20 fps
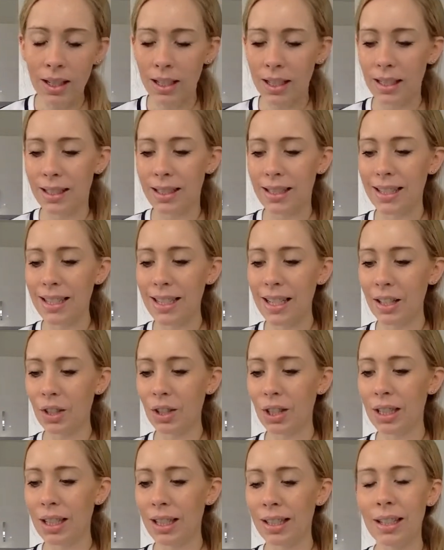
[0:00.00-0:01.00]
It is
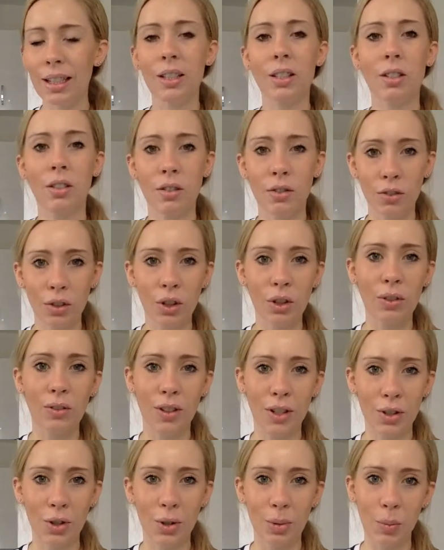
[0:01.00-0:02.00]
literally a list of fruit and
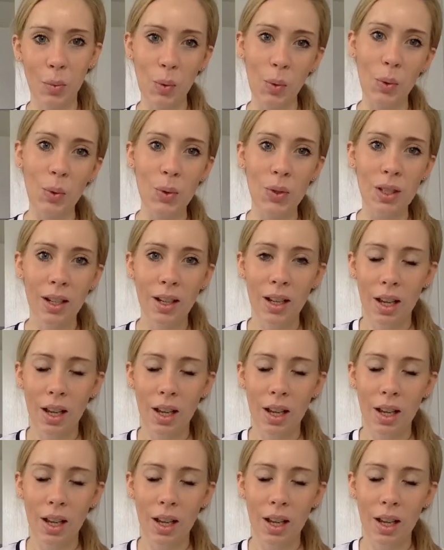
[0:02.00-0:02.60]
vegetables.